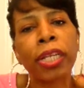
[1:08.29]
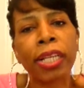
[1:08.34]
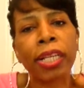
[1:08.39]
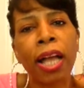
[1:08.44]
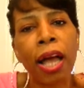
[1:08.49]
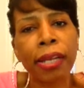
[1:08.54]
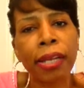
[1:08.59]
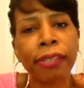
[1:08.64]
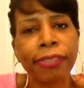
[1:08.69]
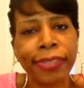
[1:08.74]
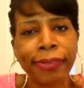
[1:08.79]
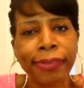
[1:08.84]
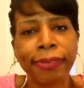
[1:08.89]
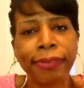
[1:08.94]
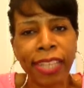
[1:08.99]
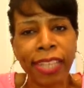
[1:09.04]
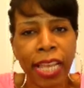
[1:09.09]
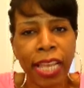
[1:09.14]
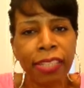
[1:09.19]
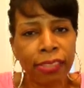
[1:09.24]
what it kind
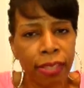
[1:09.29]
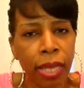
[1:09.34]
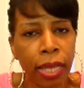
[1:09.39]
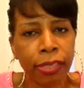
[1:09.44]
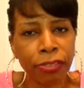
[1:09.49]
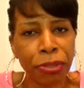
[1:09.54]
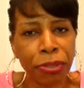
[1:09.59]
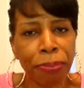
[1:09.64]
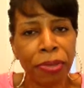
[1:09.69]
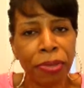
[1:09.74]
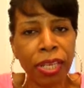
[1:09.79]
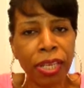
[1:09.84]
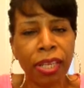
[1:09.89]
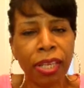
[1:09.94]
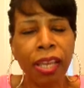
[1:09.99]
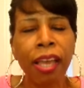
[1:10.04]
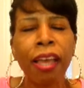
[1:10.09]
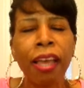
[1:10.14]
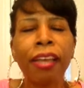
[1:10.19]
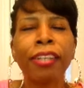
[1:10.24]
of tastes like to
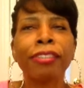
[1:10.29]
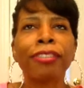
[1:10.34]
me.